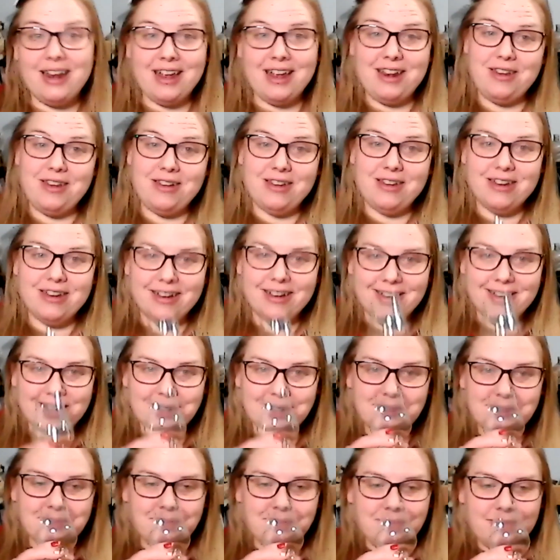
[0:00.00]
and
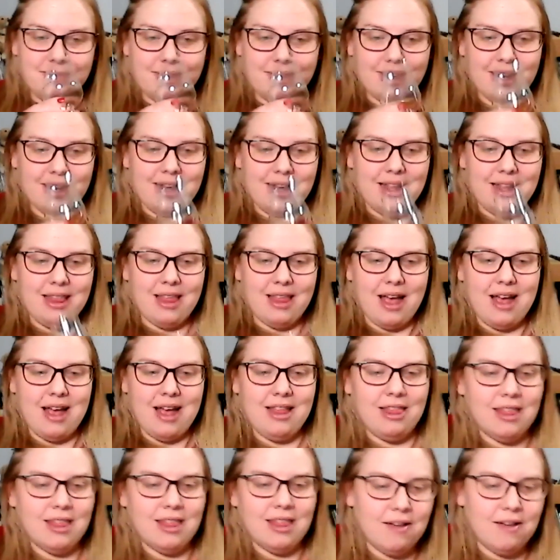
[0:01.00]

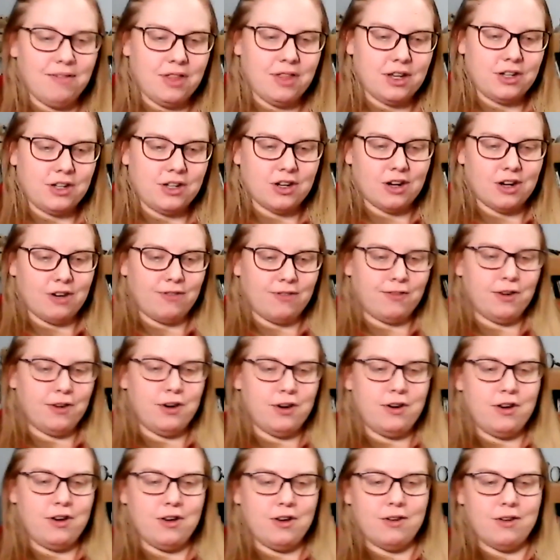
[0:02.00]
I love the dark
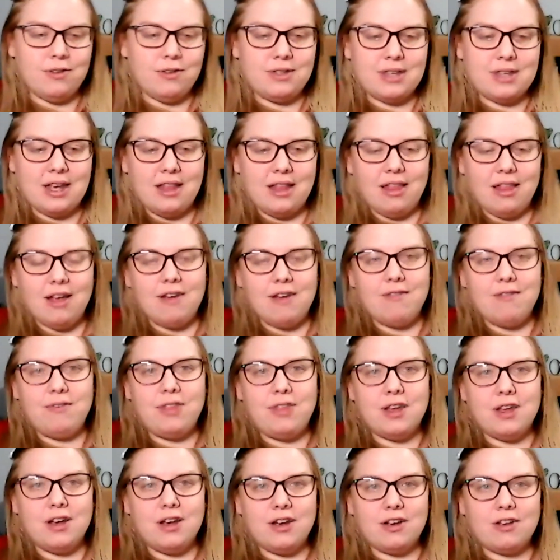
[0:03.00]
fruit notes. I love
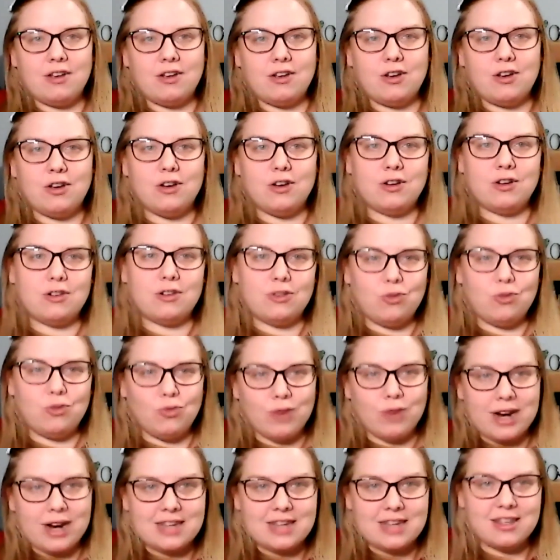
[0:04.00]
the cooked
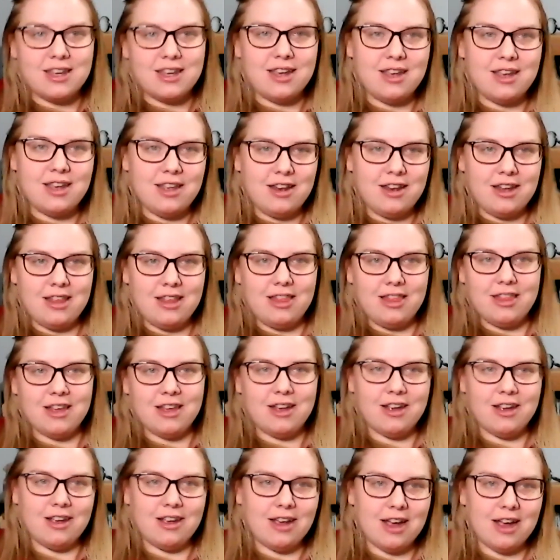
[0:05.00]
raisin and
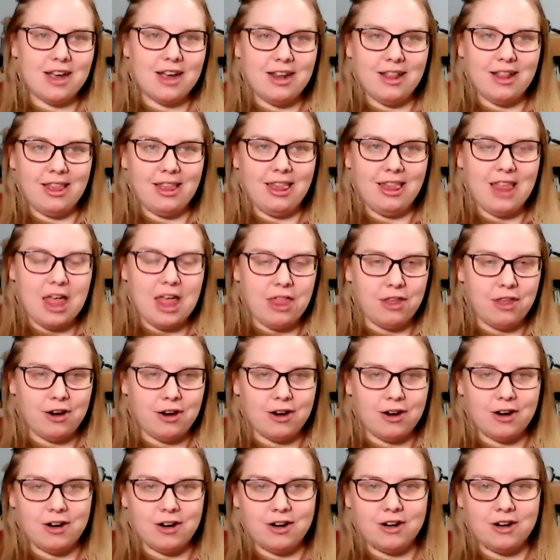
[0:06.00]
the kind of
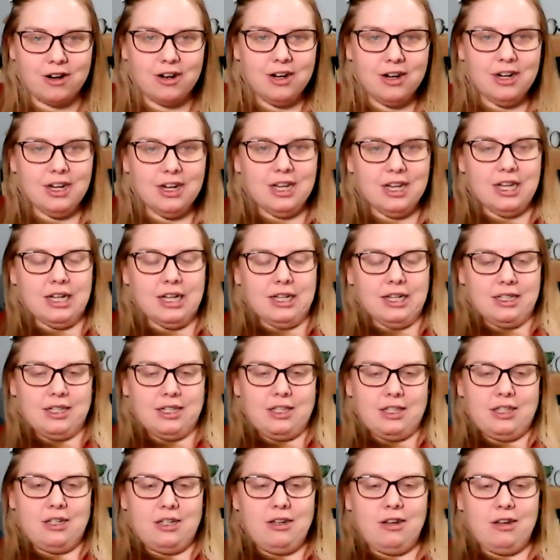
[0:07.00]
leather,
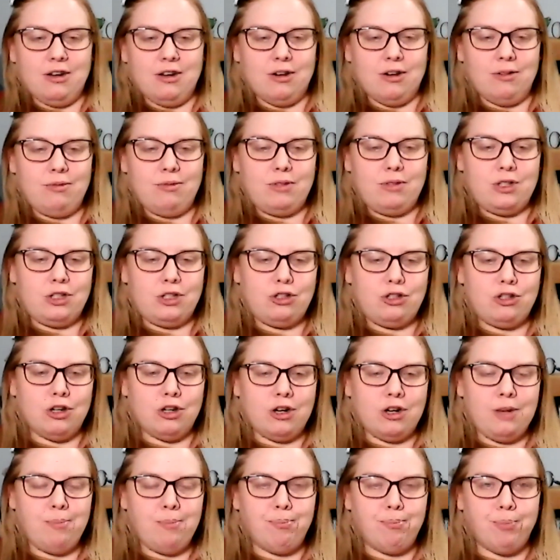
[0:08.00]

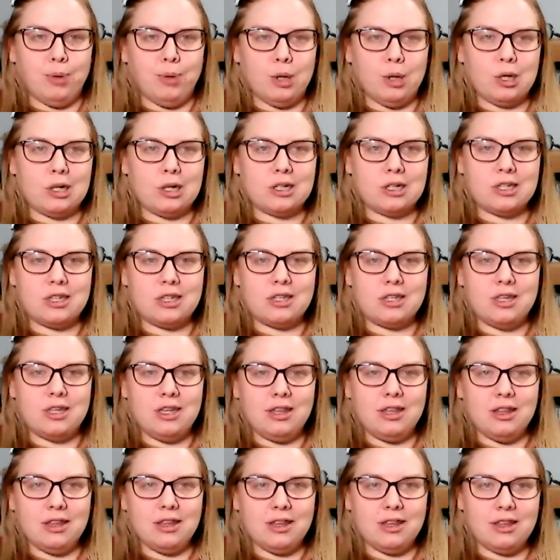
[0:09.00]
dirty books
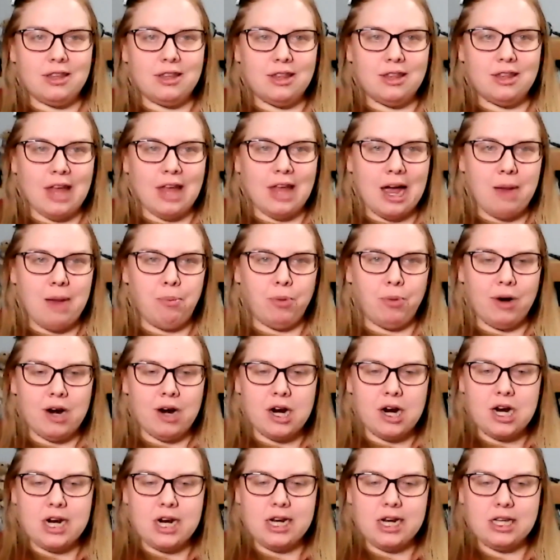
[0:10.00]
and
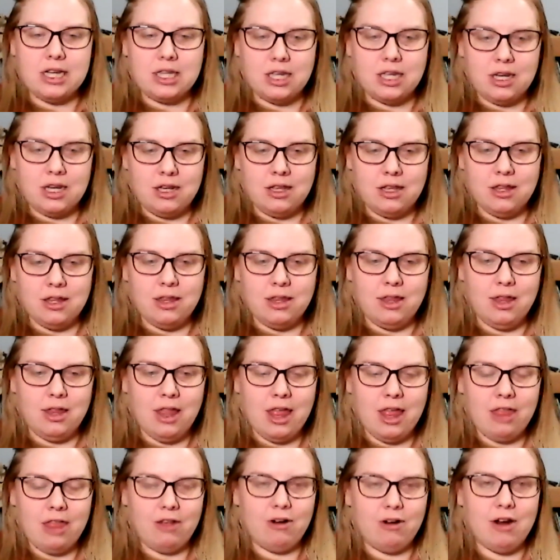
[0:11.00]
libraries and
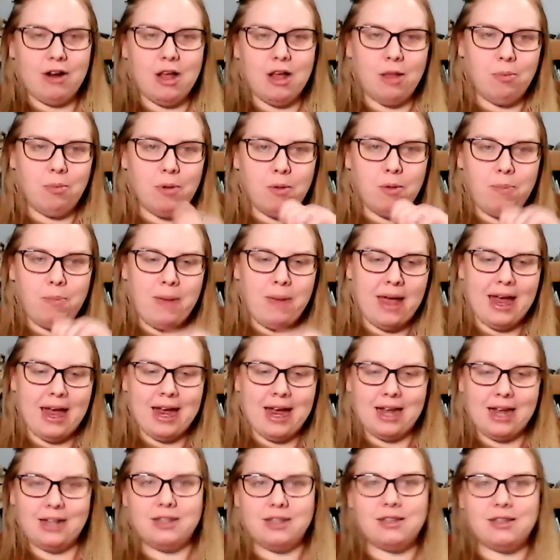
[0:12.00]
leather elbow
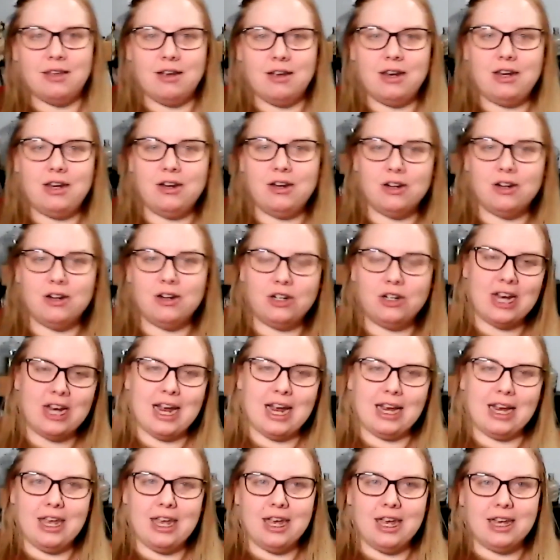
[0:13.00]
pads on your
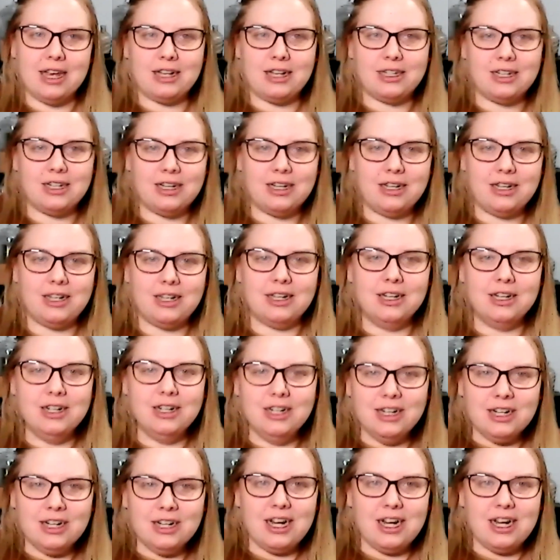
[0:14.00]
jacket. And
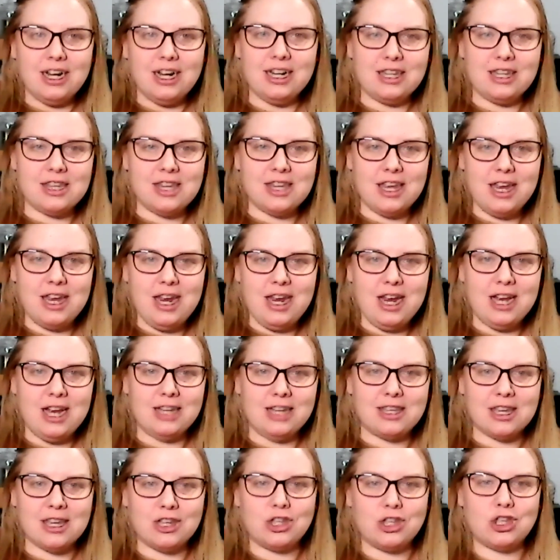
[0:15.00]
it's
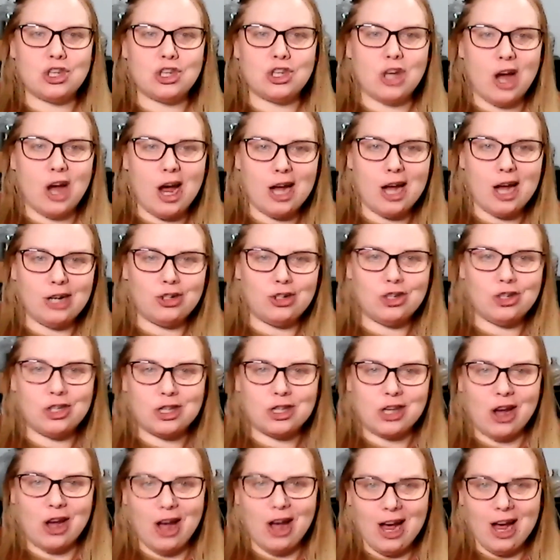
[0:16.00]
a
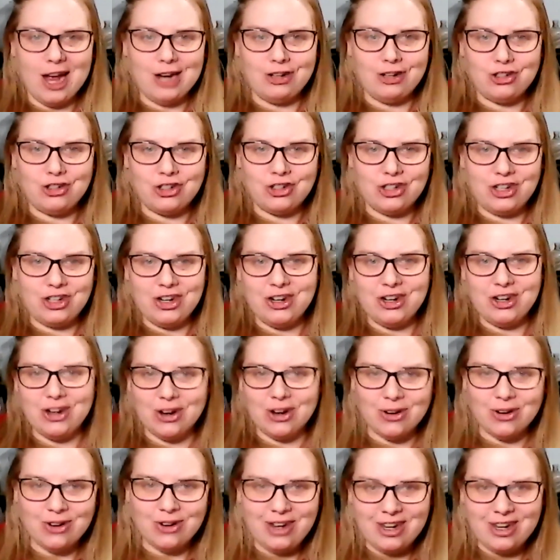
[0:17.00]
scotch, you
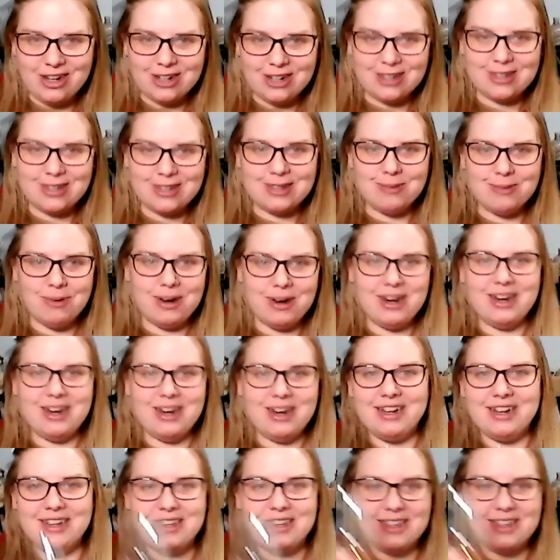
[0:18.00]
just want
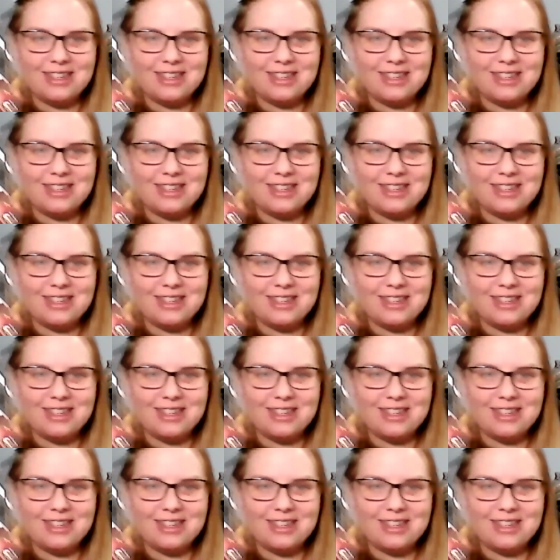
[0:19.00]
to